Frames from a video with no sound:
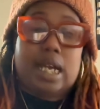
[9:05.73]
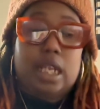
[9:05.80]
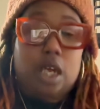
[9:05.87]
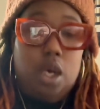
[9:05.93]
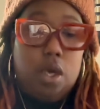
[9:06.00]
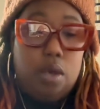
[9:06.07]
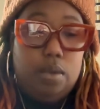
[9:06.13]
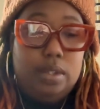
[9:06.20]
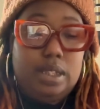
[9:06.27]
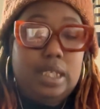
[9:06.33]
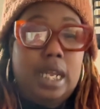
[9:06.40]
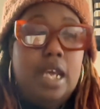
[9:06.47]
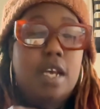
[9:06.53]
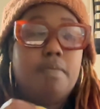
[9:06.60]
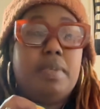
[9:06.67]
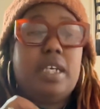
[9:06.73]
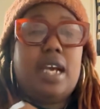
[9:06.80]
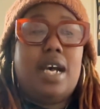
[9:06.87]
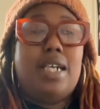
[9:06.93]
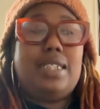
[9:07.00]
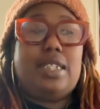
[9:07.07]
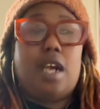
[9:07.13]
closed,
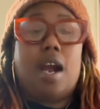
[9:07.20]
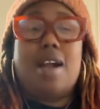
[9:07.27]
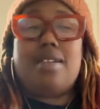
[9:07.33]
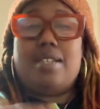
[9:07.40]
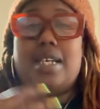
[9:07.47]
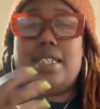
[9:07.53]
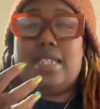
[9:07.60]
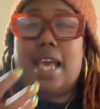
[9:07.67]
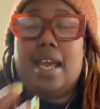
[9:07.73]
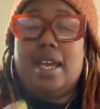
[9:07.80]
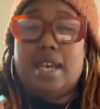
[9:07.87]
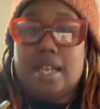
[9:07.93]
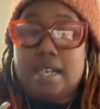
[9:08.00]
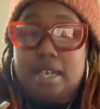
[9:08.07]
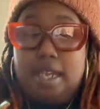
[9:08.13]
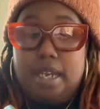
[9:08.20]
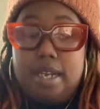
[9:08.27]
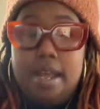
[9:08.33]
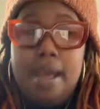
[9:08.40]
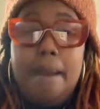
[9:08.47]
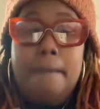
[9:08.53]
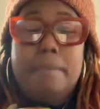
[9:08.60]
because there are things that
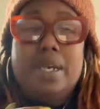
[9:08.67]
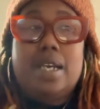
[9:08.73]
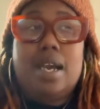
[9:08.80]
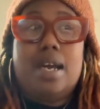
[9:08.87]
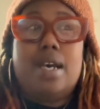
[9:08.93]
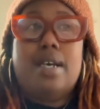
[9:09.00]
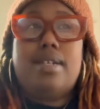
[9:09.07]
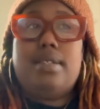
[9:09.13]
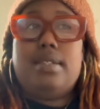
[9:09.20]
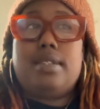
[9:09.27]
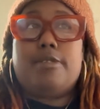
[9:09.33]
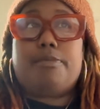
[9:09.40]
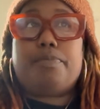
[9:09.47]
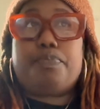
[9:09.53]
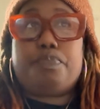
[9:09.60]
ended, because